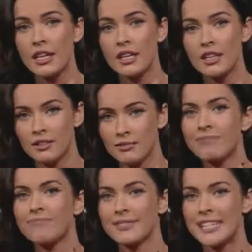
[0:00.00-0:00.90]
And
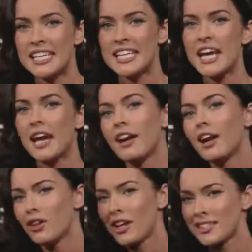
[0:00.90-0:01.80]
he had
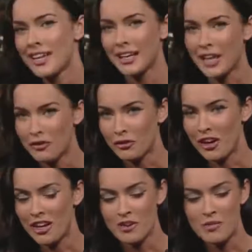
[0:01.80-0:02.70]
hair like Zac
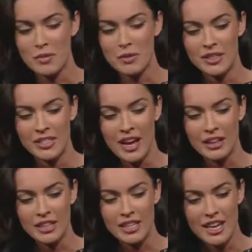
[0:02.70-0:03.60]
Efron, I remember
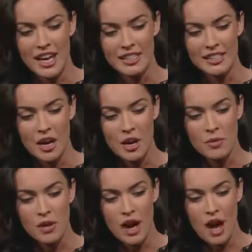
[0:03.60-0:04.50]
exactly.
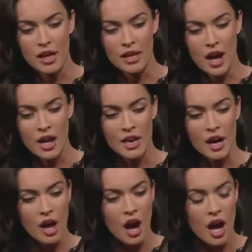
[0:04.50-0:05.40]
And I
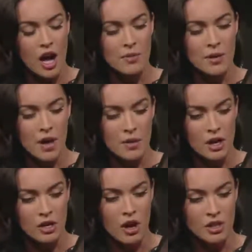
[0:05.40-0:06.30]
got caught. My mom
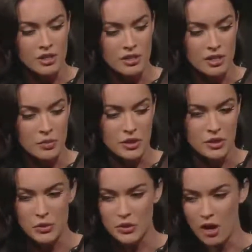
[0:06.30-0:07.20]
got called into the
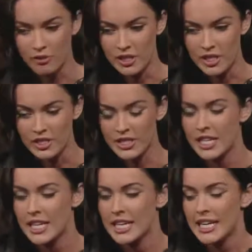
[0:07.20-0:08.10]
principal's office,
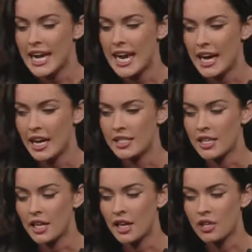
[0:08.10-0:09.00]
and
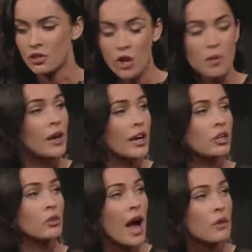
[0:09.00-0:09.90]
I got in trouble. I
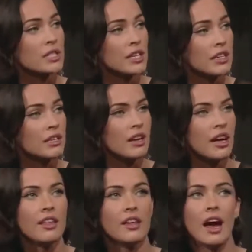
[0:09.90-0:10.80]
got grounded,
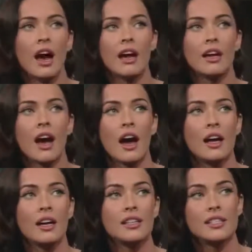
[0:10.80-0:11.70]
and then
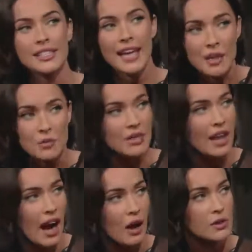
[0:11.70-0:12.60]
I escaped
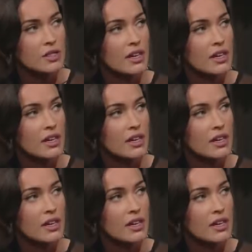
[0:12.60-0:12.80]
the house.